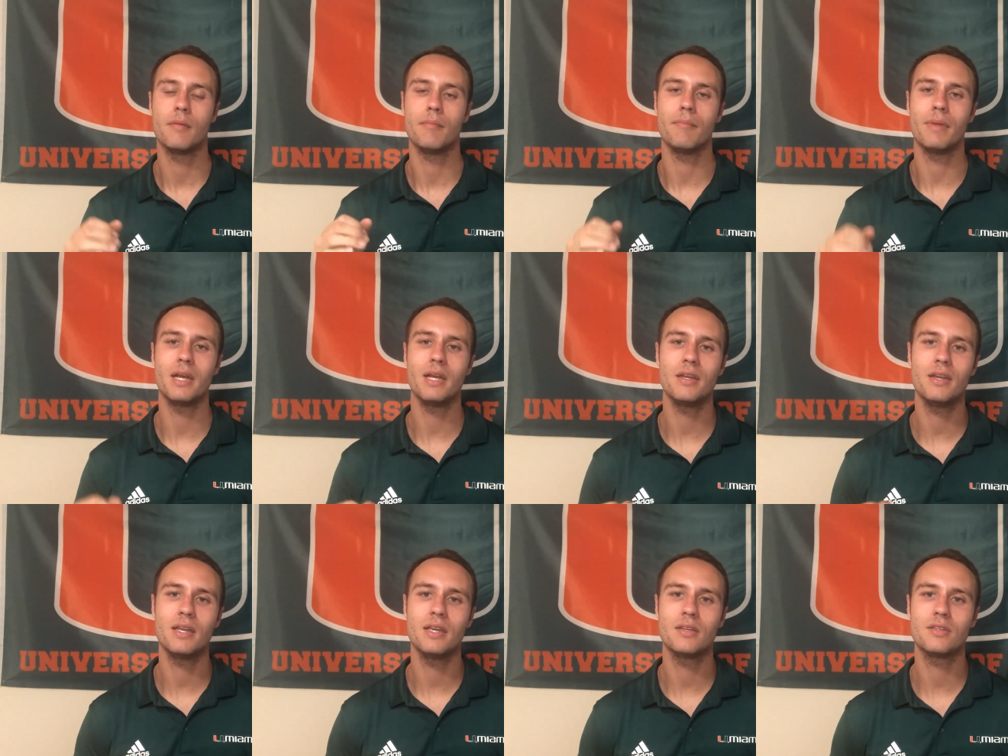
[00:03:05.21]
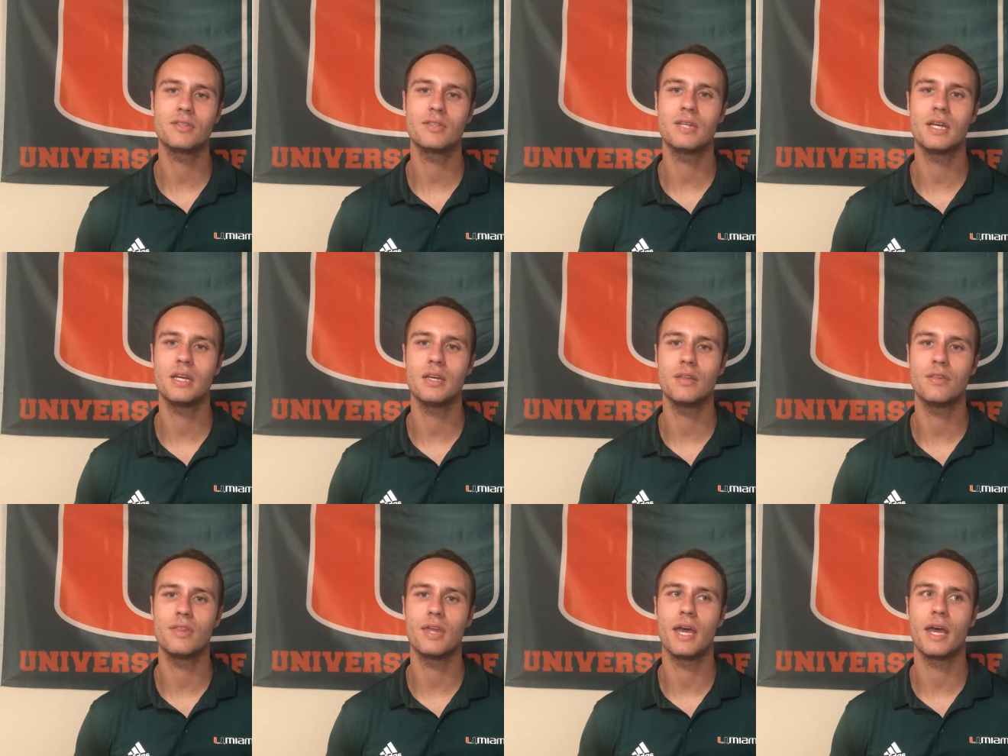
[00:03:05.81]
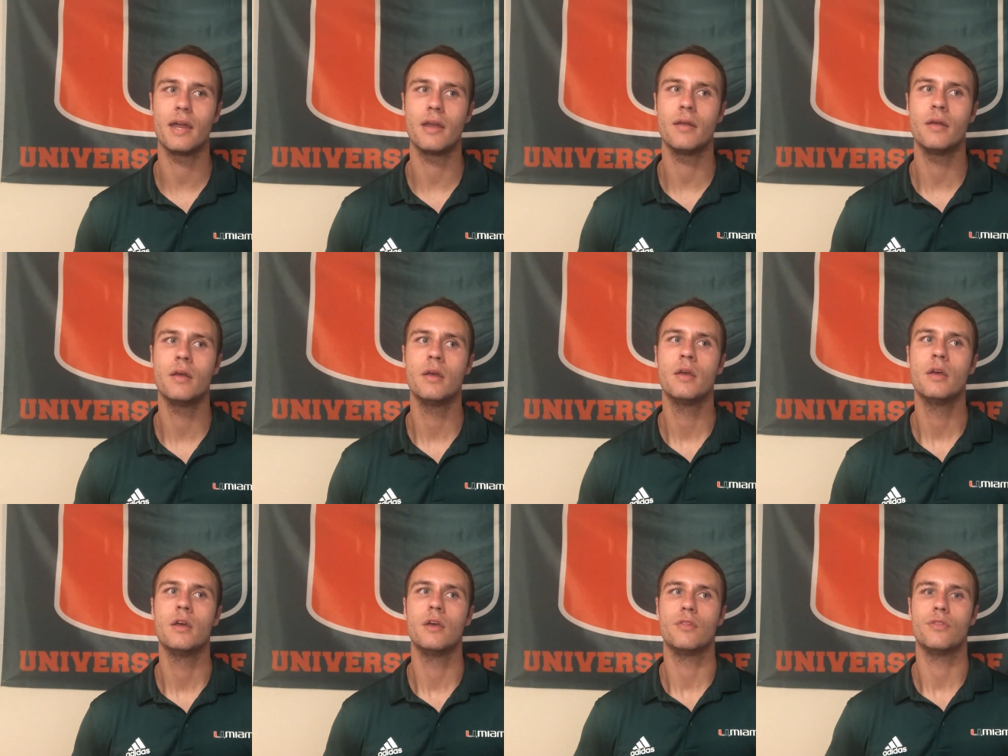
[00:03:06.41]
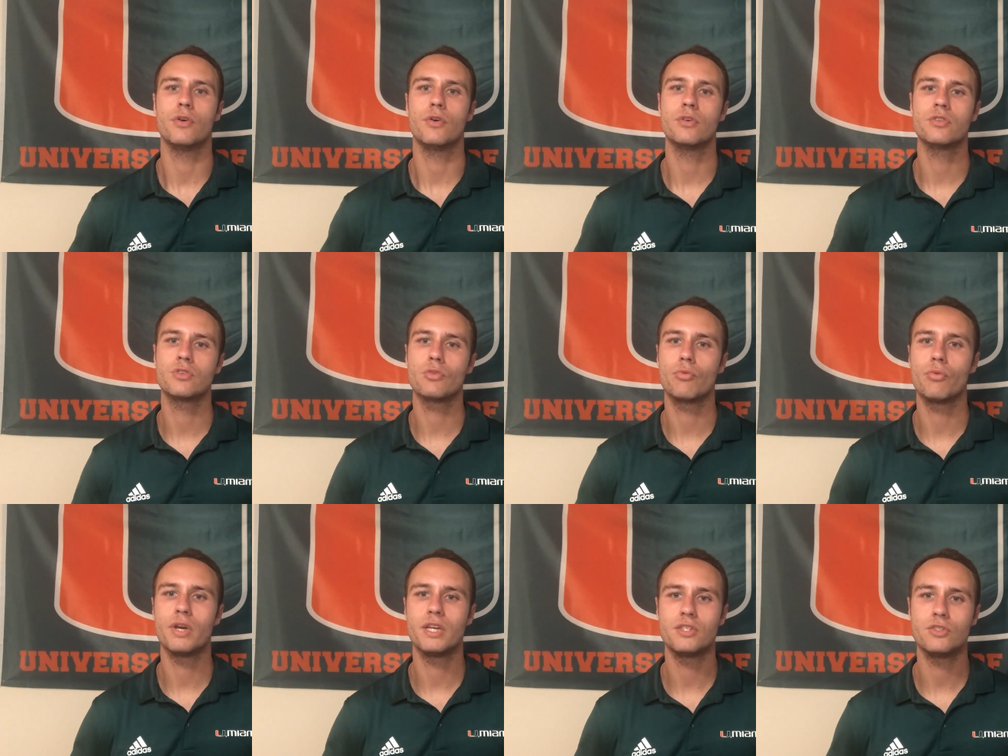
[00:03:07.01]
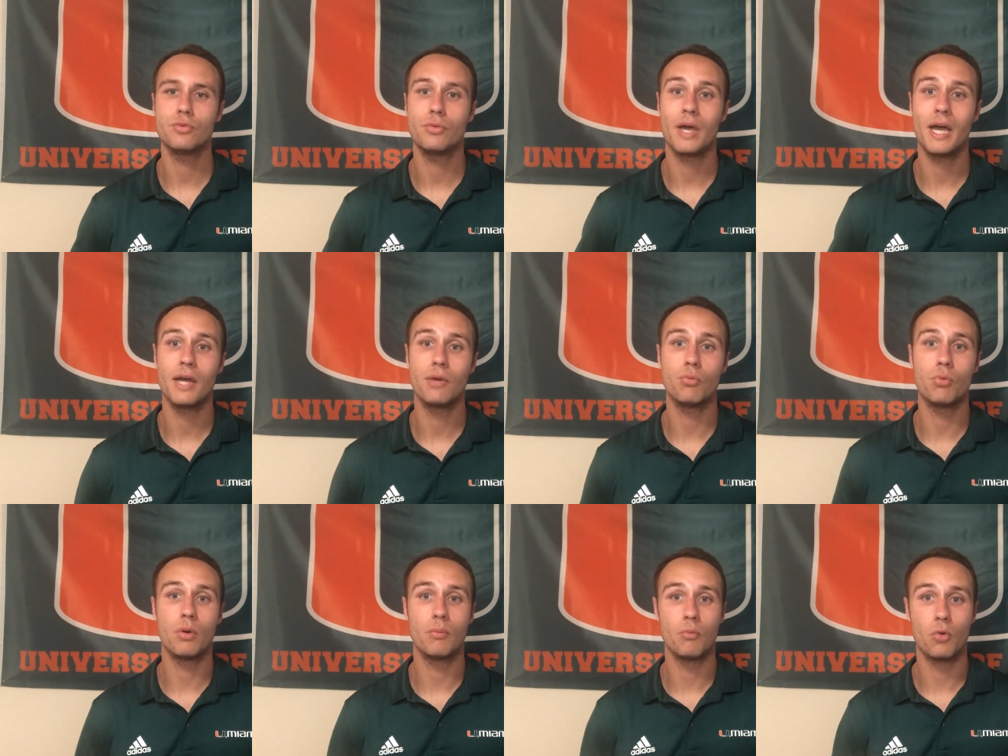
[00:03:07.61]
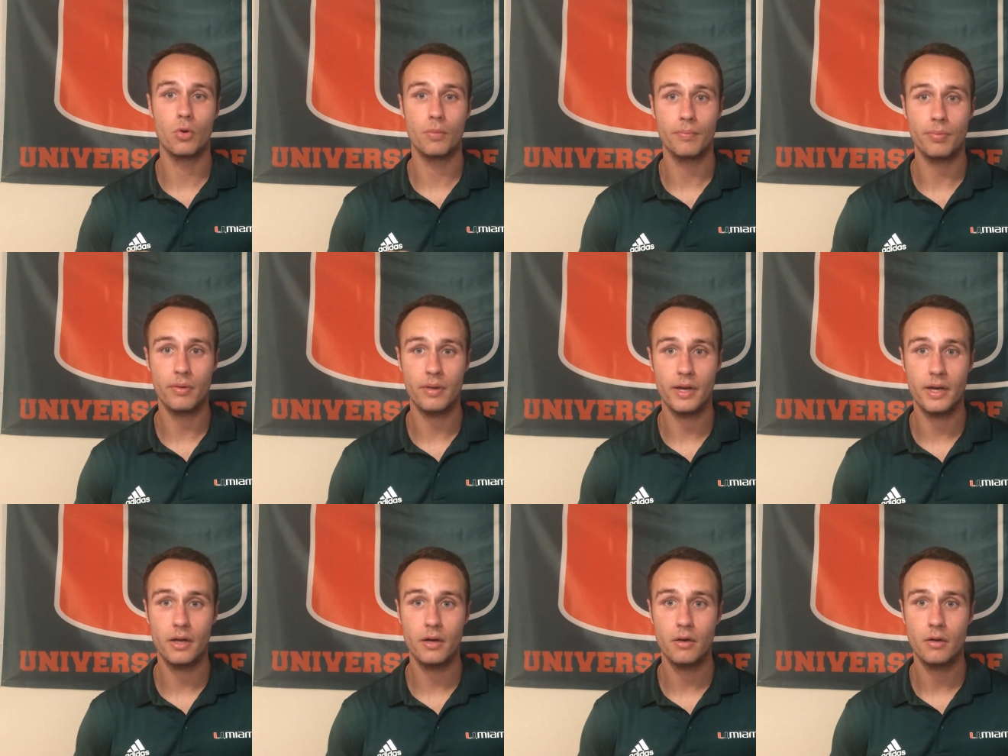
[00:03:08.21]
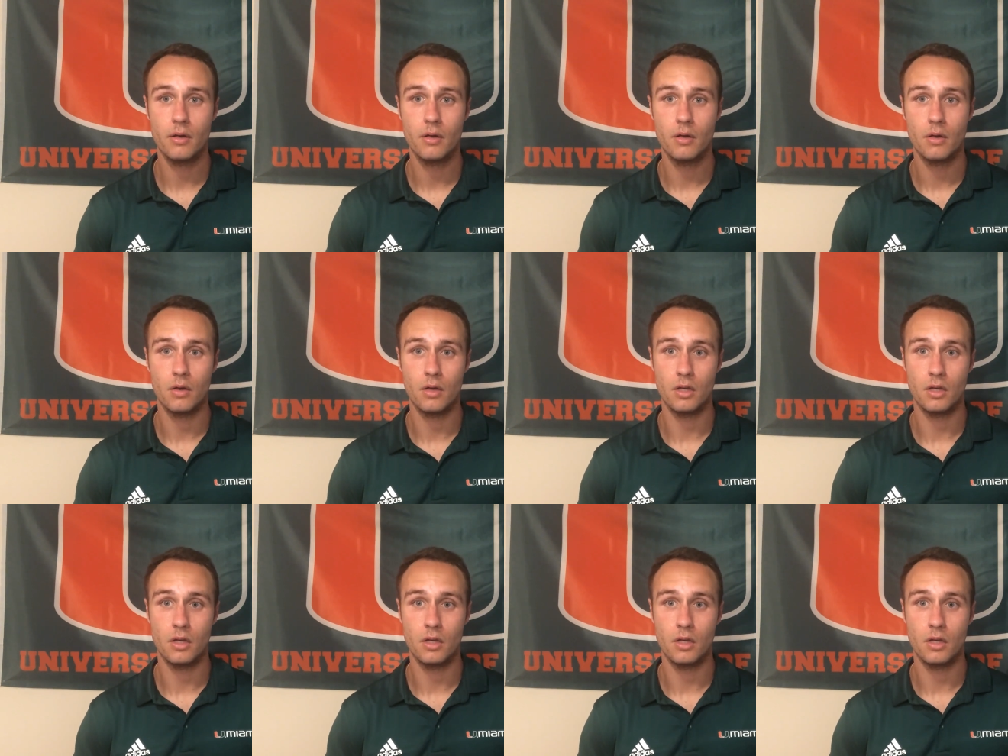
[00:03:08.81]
Manny Diaz stated that there is a way to add one more player